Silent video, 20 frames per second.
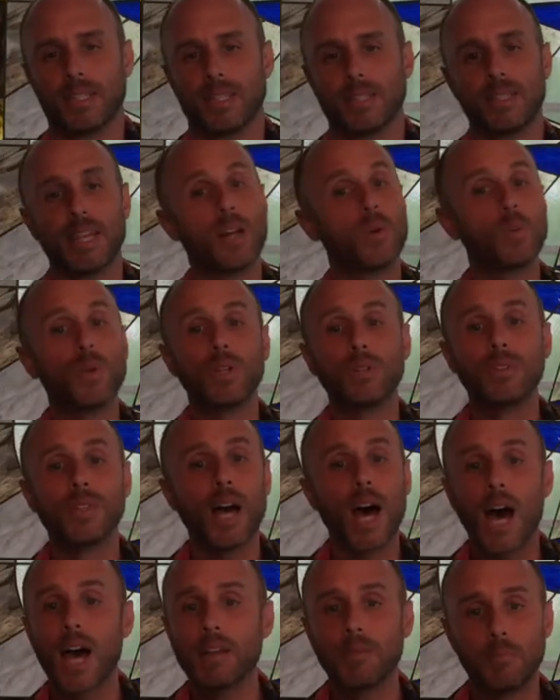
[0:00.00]
that will
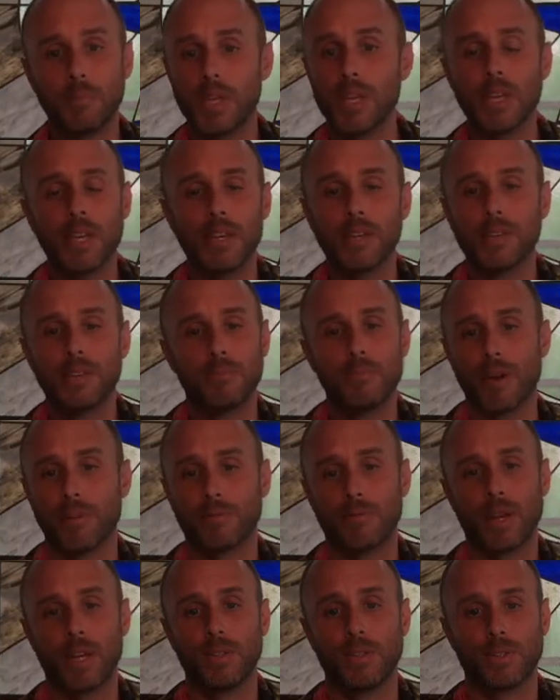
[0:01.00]
not be hid, my
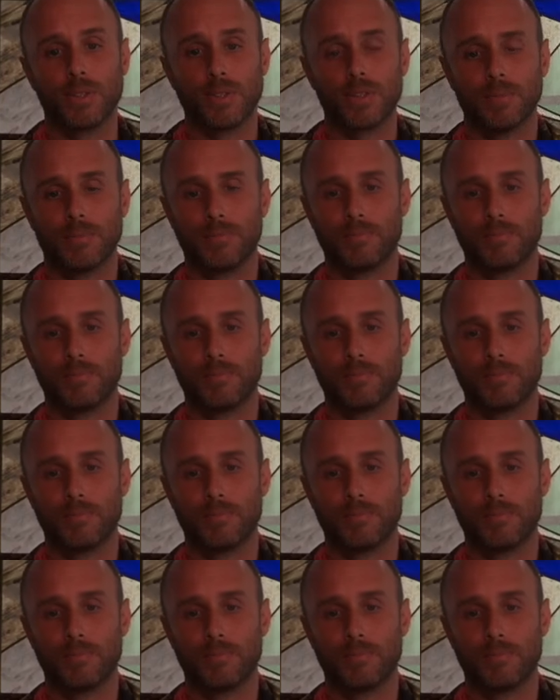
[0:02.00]
friends.